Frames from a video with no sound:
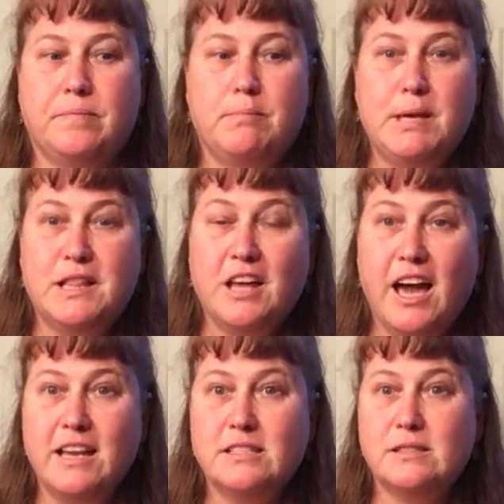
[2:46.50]
Bee
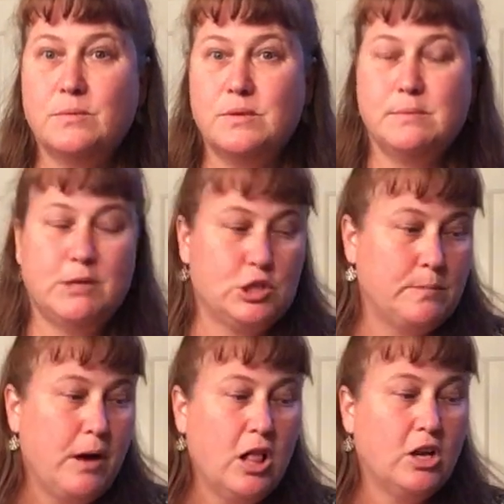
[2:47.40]
Lights was much
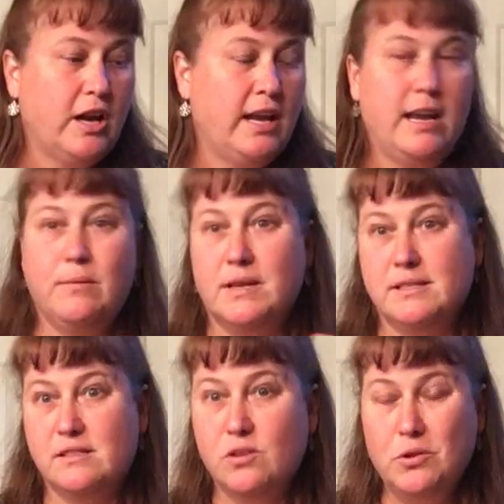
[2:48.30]
smaller, and
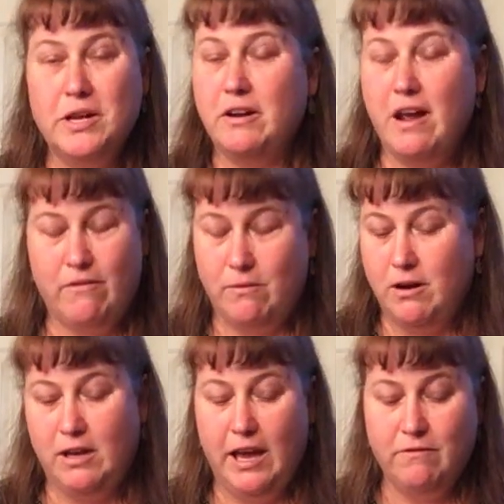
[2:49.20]
anyways, sold out everywhere.
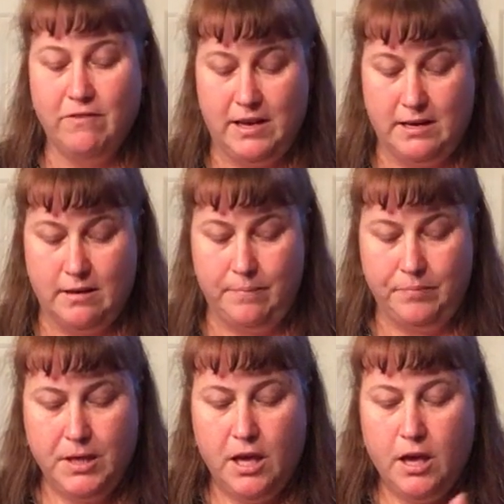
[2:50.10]
You can't find them,
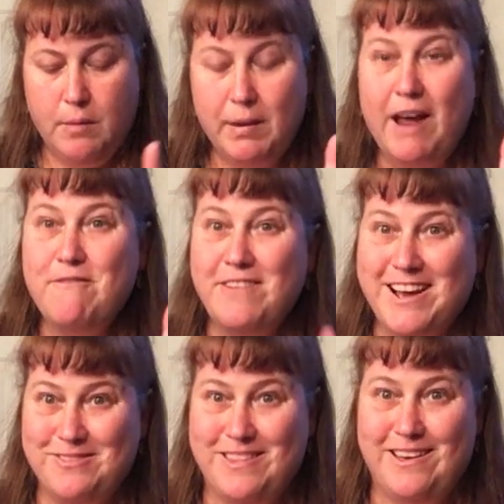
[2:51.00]
but I
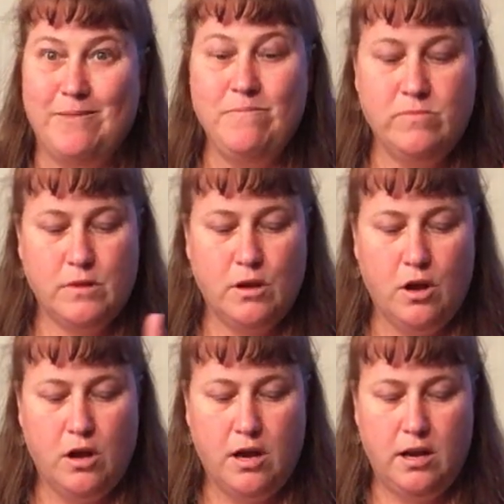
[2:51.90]
found them
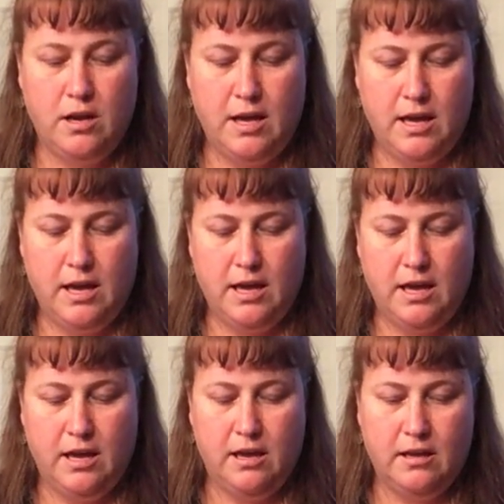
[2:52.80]
on
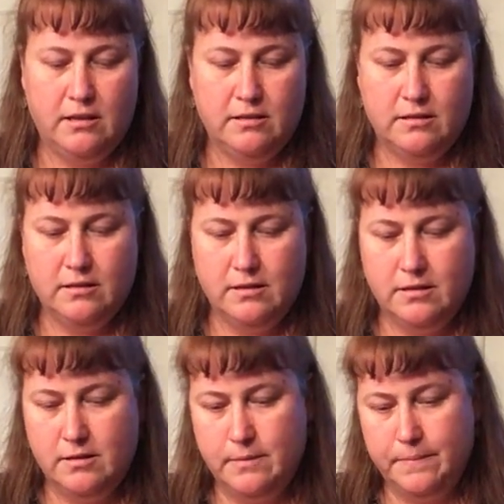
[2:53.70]
a
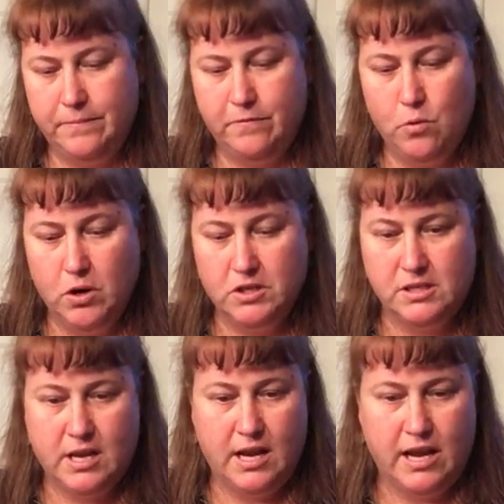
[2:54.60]
foreign
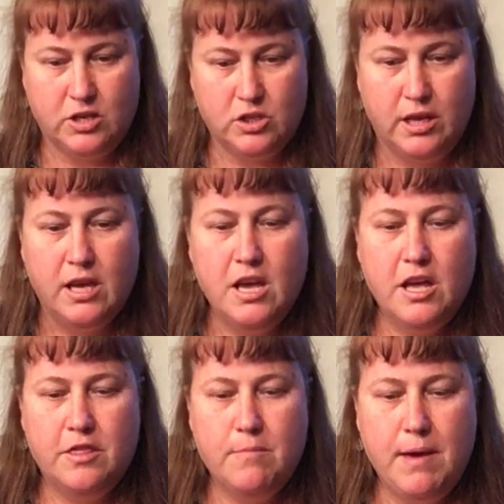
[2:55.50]
site, actually.
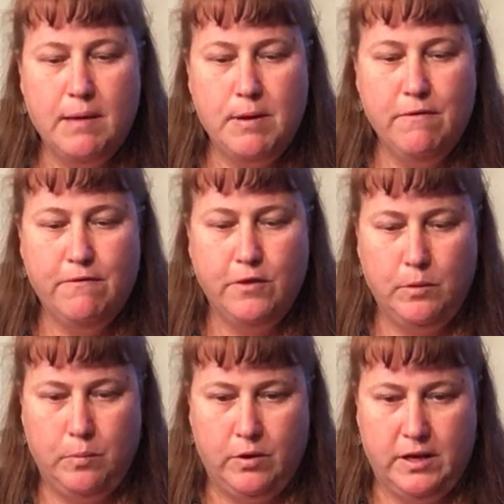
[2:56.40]
The Baby
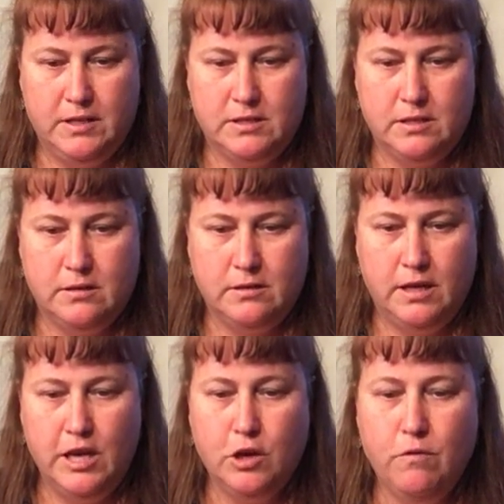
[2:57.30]
Footprint,
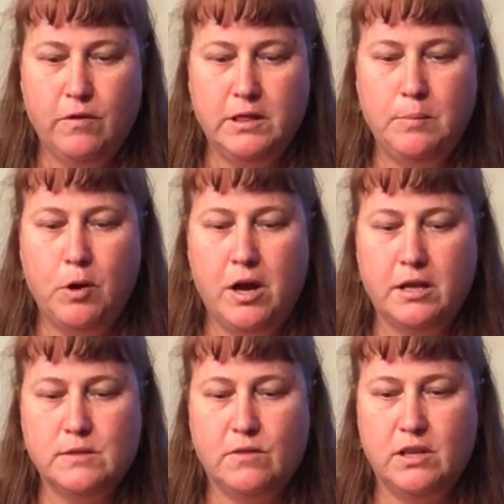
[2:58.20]
eco-friendly
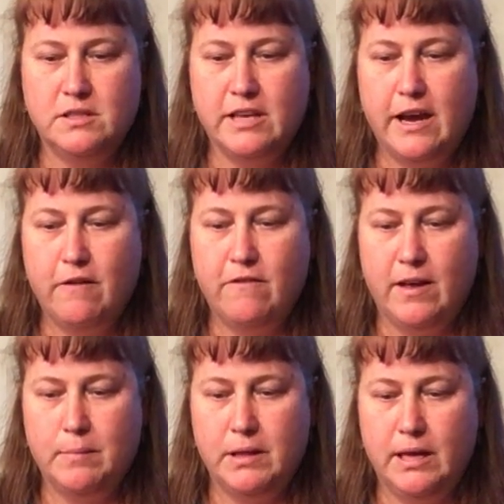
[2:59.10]
products for the entire
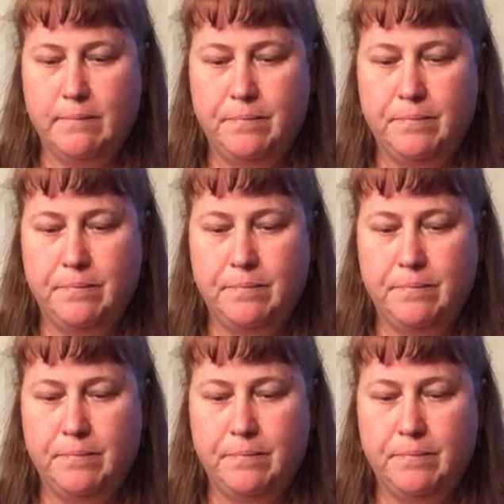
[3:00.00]
family.